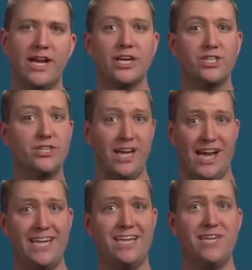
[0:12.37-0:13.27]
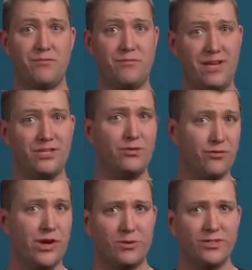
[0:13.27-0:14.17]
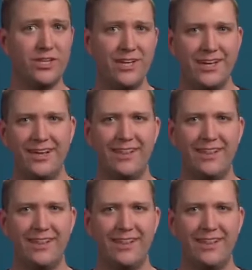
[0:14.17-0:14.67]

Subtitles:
And actually the idea of pitch and frequency,